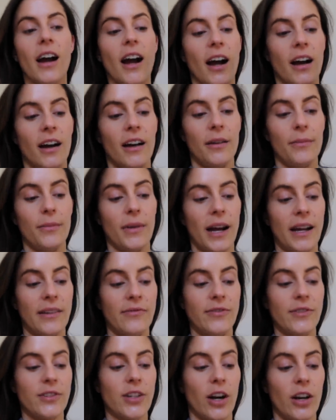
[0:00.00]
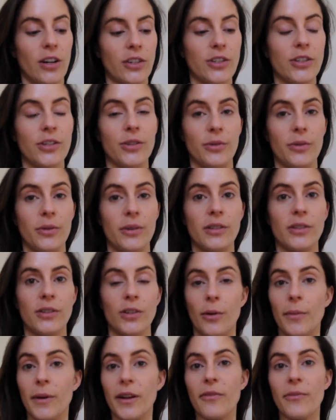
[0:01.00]
Um, I've talked to
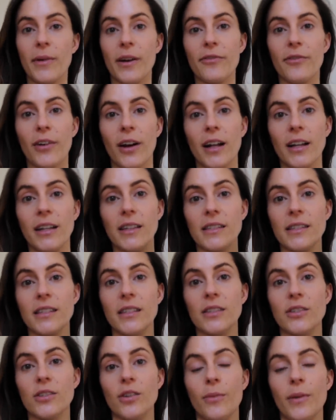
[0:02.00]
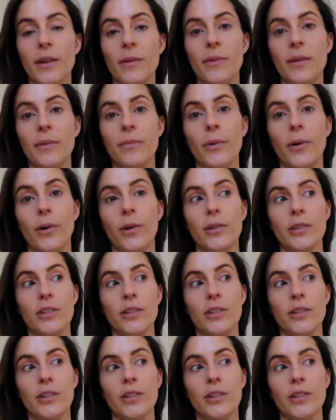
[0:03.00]
so many of my friends and so many people,